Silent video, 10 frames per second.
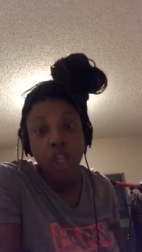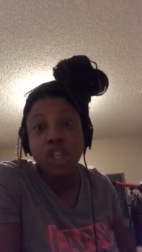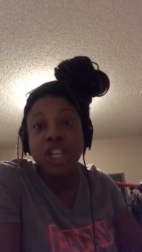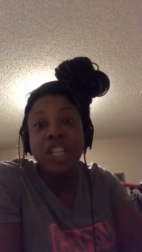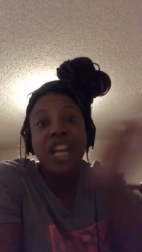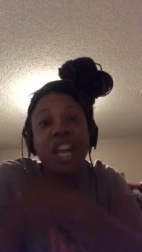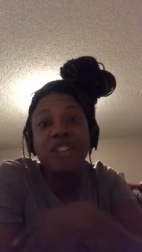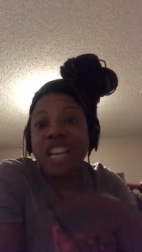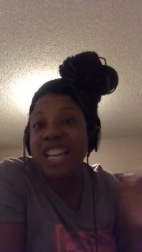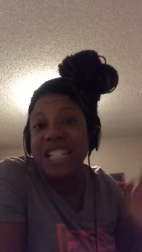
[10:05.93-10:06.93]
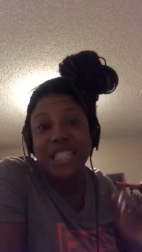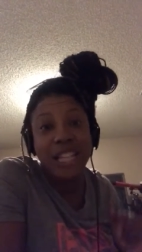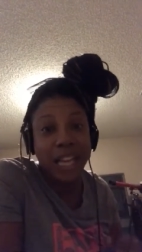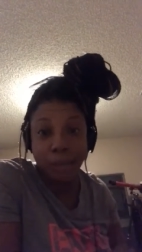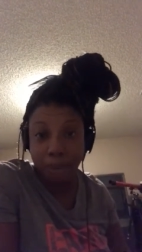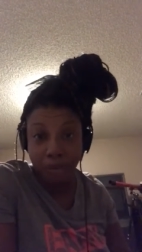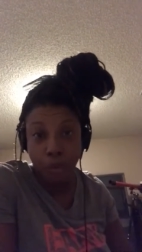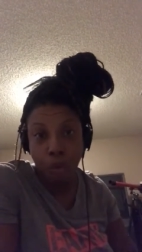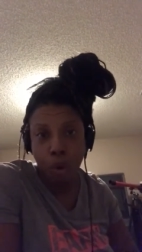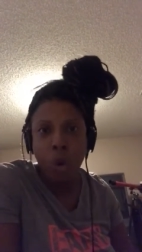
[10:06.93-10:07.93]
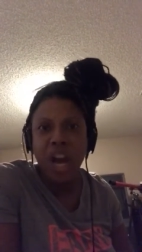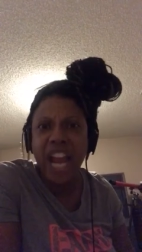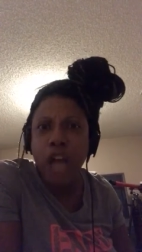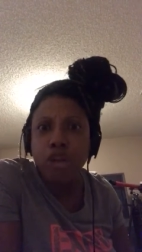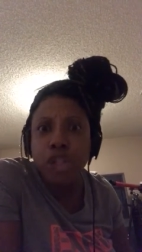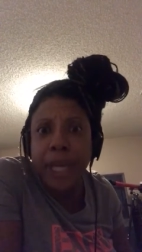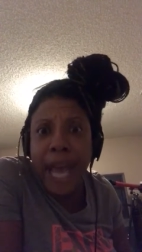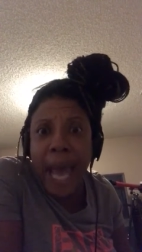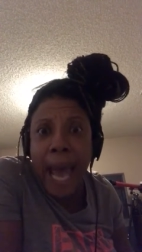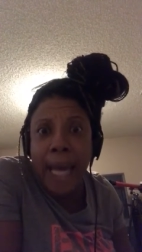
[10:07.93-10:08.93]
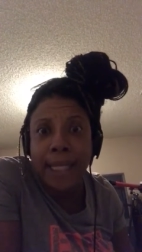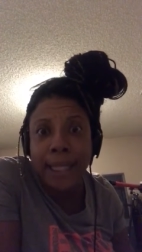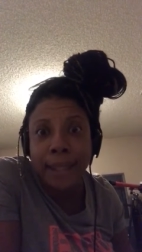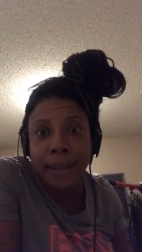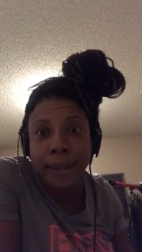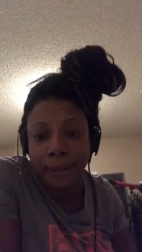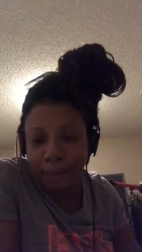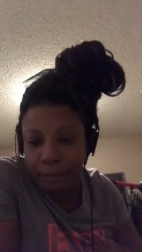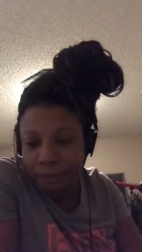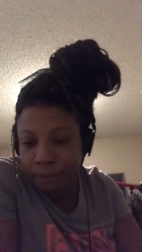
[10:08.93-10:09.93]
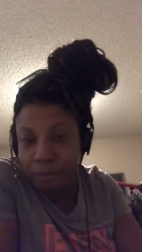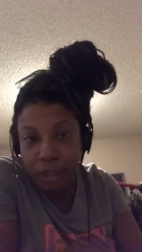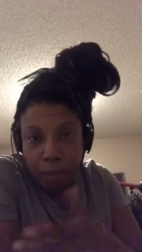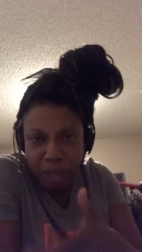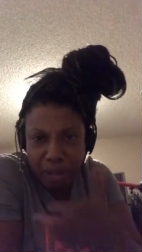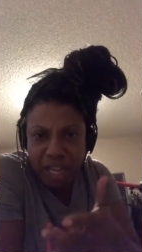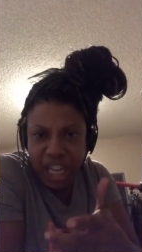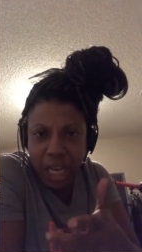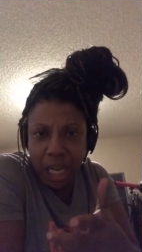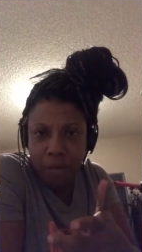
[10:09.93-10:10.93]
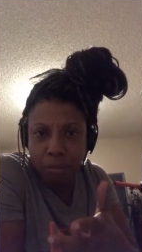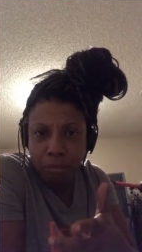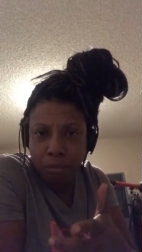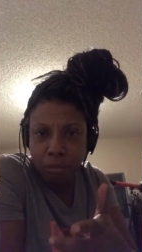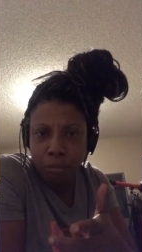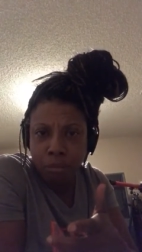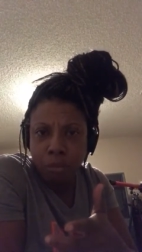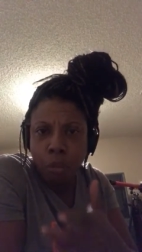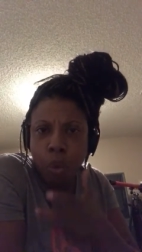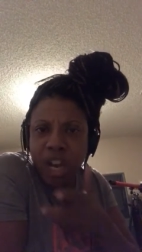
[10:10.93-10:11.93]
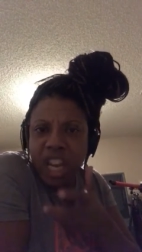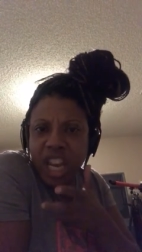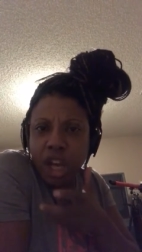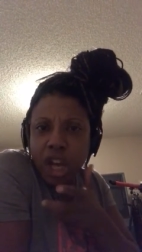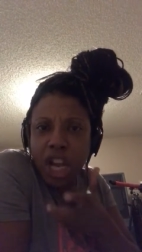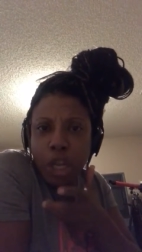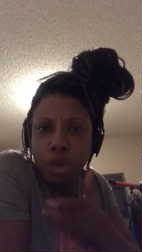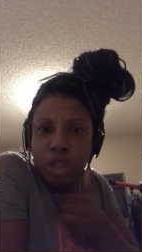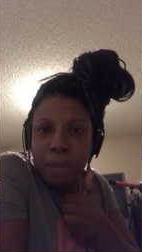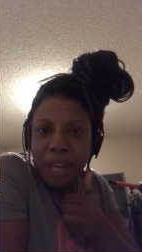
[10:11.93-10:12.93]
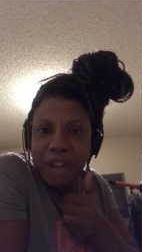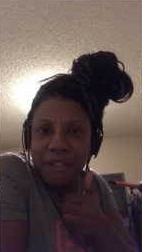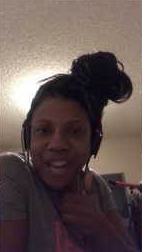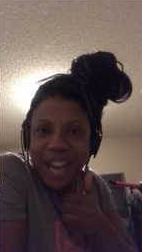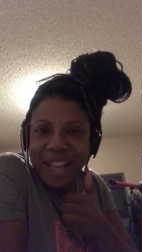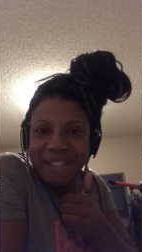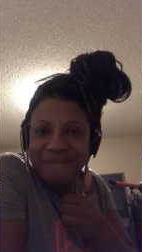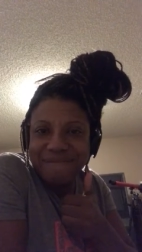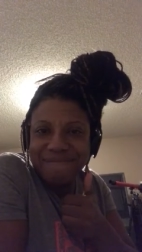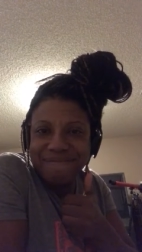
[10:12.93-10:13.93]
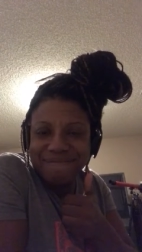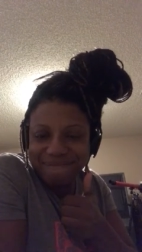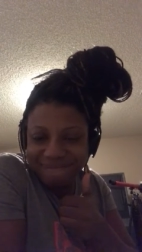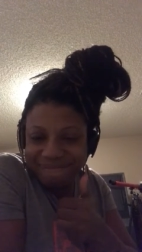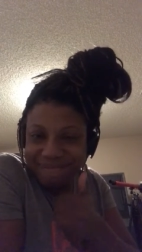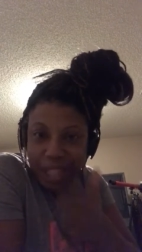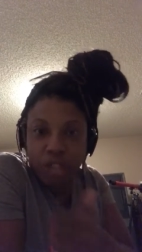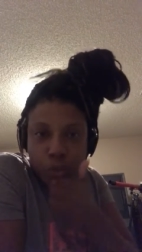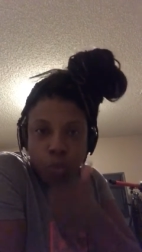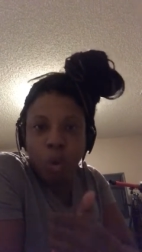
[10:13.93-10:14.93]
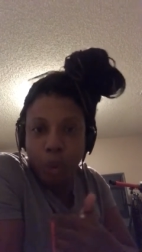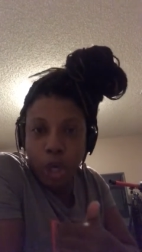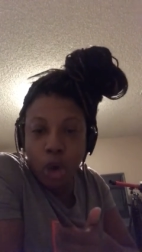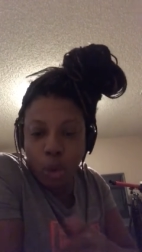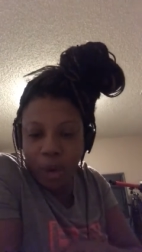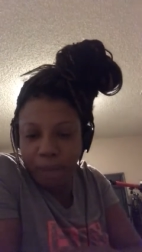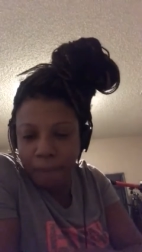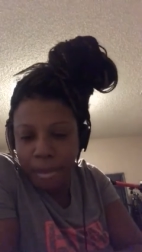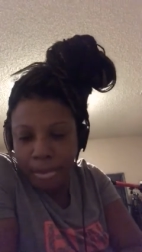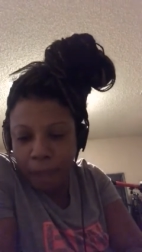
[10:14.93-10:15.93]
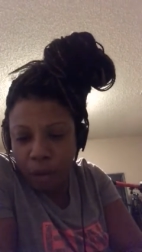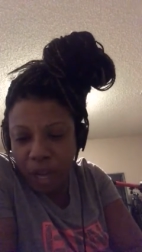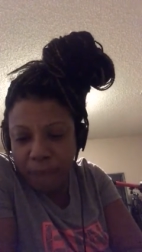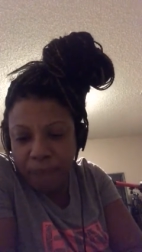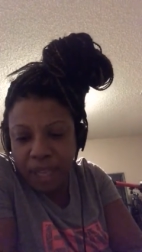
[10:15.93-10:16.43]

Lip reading: Your tears I done seen before. What else you got to bring me in? What can connect you to me every day? That's where we're going. Okay?